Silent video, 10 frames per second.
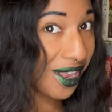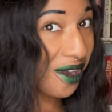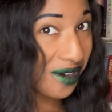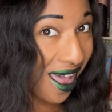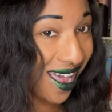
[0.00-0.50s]

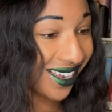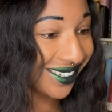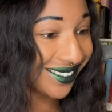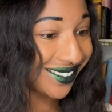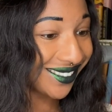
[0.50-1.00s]
Okay.
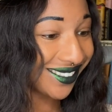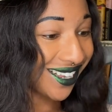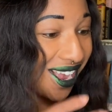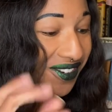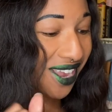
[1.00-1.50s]

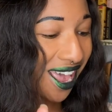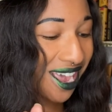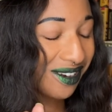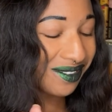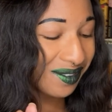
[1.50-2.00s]

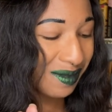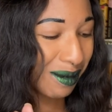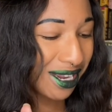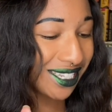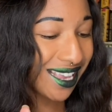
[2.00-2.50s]
Okay, ooh,
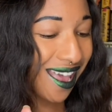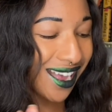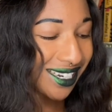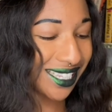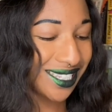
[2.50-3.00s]
maybe I need to
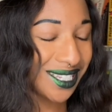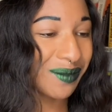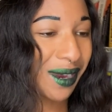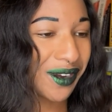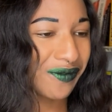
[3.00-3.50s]
add this to
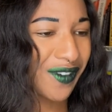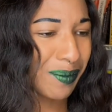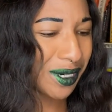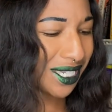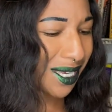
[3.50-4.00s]
my
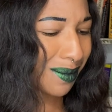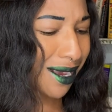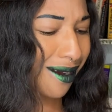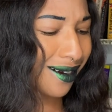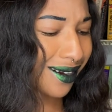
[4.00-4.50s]
November T B
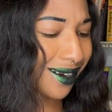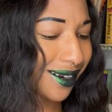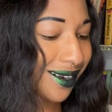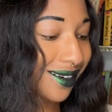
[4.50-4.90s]
R.